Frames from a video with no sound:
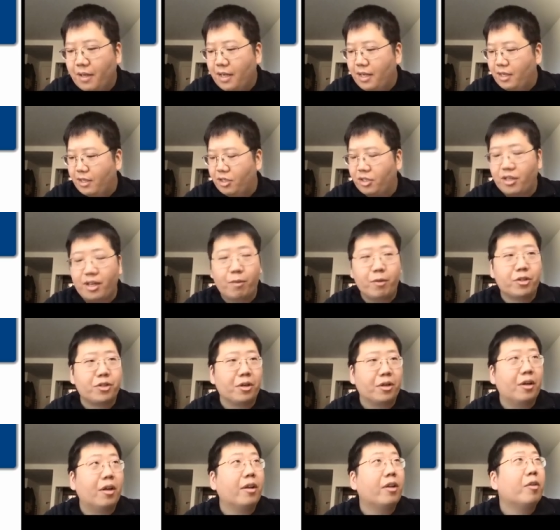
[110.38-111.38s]
Today I will talk
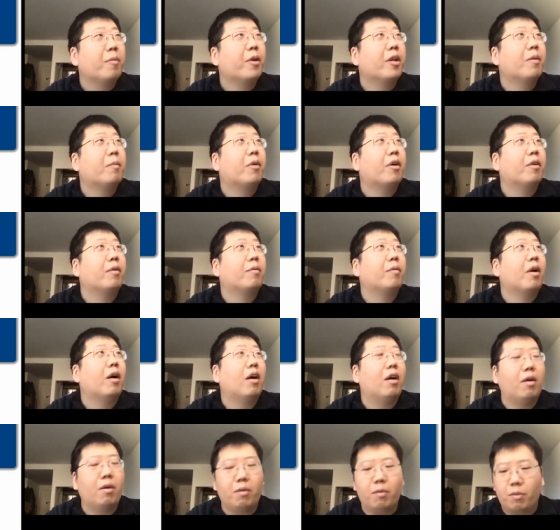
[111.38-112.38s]
a little bit about
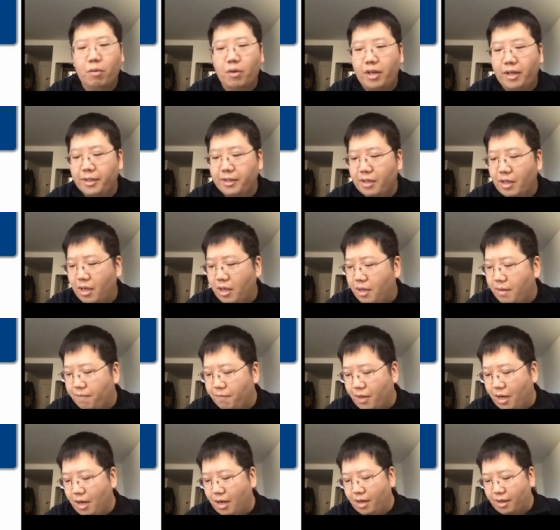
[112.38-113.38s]
what is
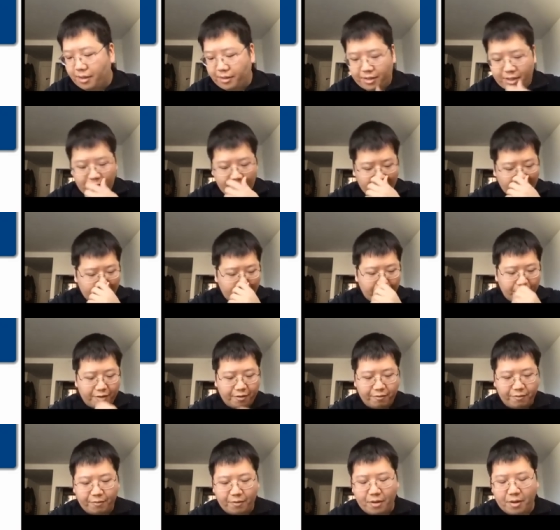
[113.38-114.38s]
done here
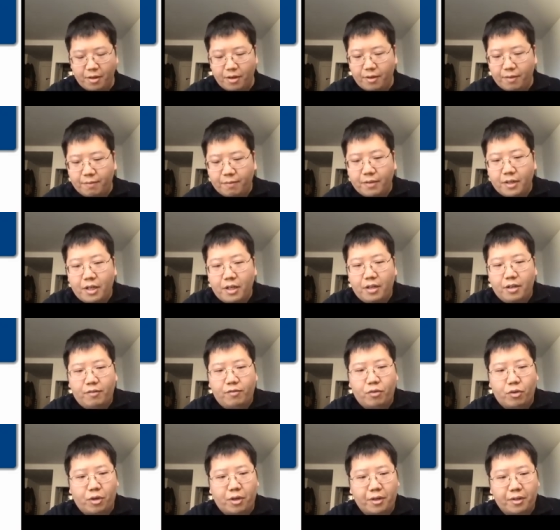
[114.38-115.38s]

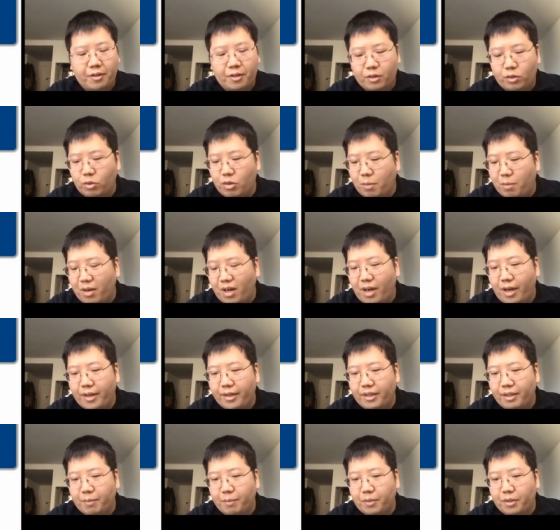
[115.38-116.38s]
to apply
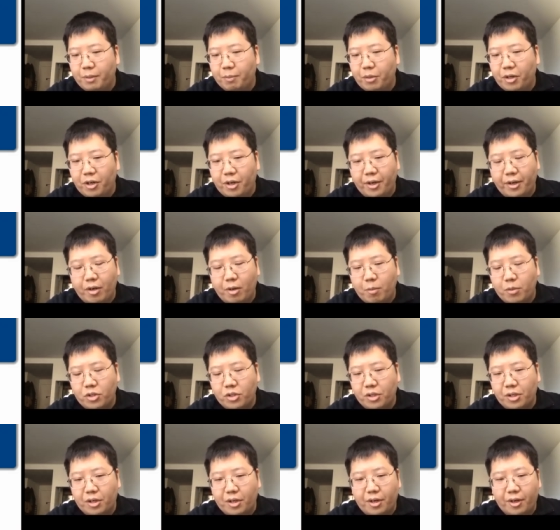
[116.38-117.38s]
deep learning or
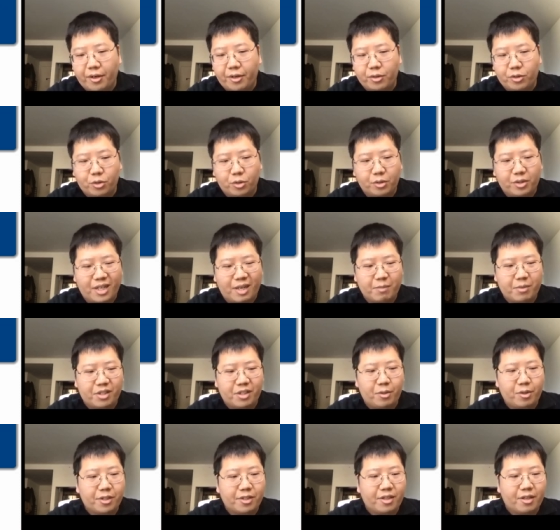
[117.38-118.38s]
machine learning to time
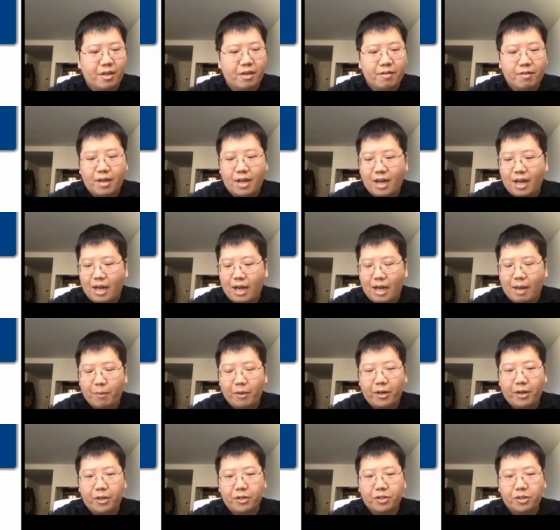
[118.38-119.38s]
series
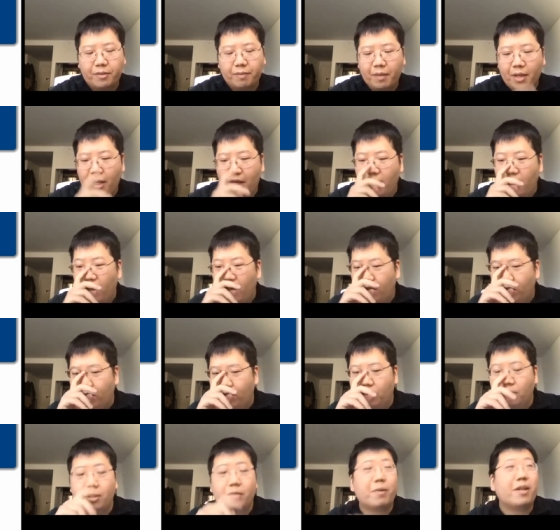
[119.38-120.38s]
application.
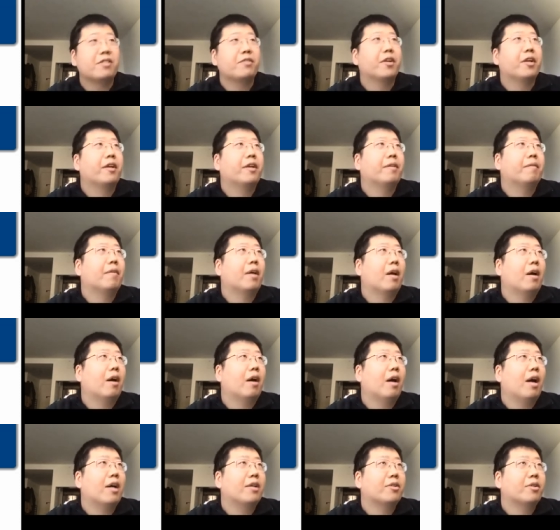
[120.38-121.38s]
So specifically,
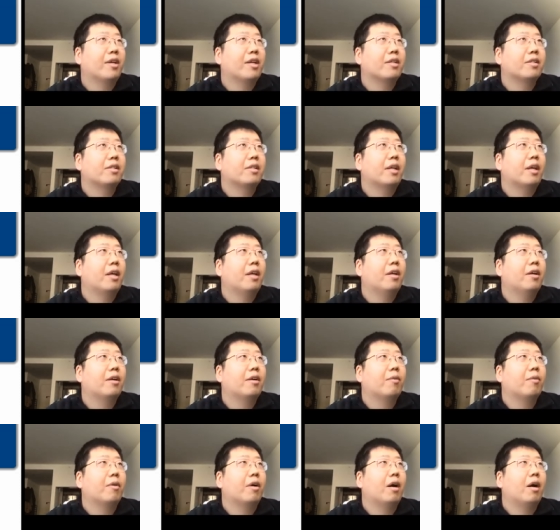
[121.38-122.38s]
as you can see here,
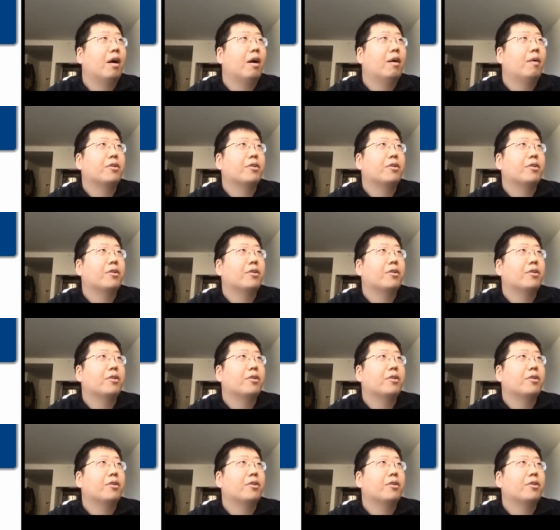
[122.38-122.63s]
we